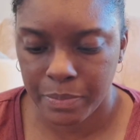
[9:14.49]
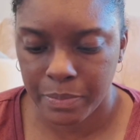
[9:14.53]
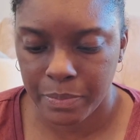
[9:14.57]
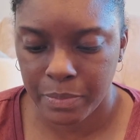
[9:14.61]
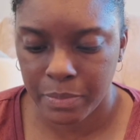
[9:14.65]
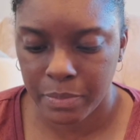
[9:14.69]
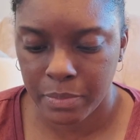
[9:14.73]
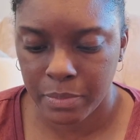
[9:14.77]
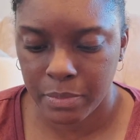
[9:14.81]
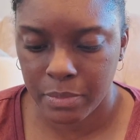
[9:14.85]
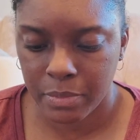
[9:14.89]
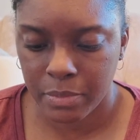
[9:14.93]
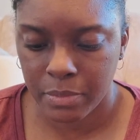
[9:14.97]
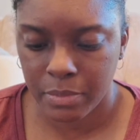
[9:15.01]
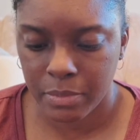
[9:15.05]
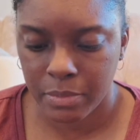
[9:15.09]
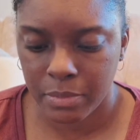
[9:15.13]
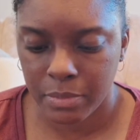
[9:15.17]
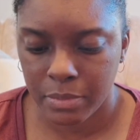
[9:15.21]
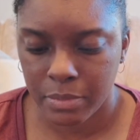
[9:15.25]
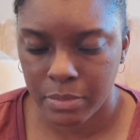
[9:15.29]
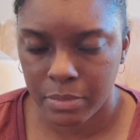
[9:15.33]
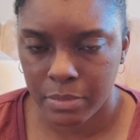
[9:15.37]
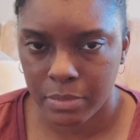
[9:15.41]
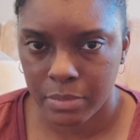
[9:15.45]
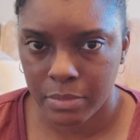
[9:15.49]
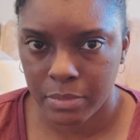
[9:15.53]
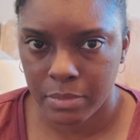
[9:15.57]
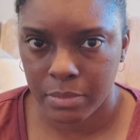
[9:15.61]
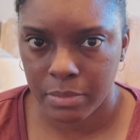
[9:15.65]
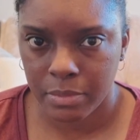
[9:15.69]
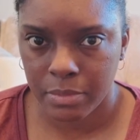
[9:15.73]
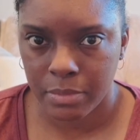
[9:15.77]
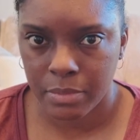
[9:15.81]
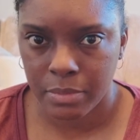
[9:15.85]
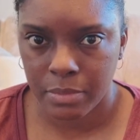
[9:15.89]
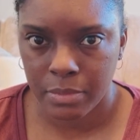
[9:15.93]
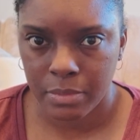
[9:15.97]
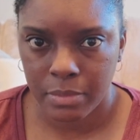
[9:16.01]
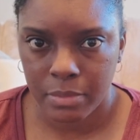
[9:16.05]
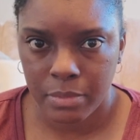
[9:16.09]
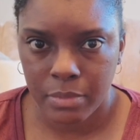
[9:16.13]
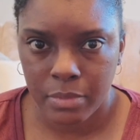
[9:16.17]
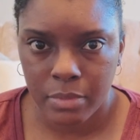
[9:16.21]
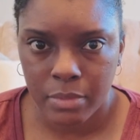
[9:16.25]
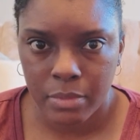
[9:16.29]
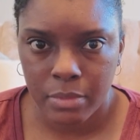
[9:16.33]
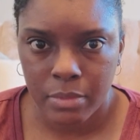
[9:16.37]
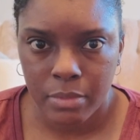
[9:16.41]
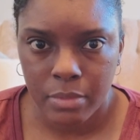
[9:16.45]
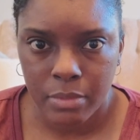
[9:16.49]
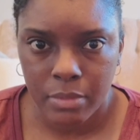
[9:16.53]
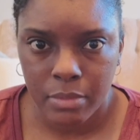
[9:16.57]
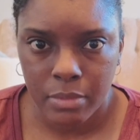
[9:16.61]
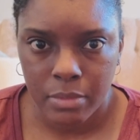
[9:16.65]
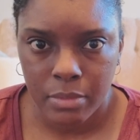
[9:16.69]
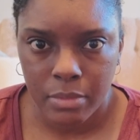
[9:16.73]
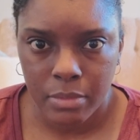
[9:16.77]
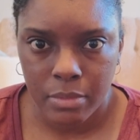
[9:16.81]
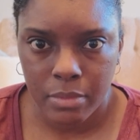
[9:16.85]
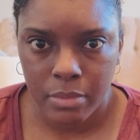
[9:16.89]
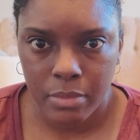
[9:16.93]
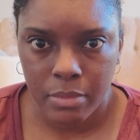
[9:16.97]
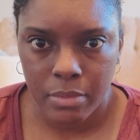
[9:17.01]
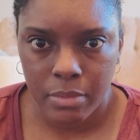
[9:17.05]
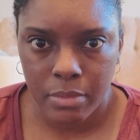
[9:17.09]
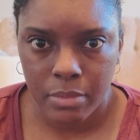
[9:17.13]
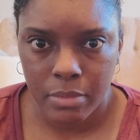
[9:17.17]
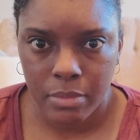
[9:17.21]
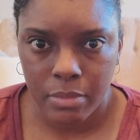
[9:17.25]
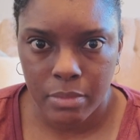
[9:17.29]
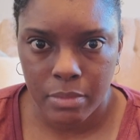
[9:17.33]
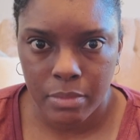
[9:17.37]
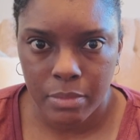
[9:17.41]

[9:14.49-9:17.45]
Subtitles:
Nobody speaks.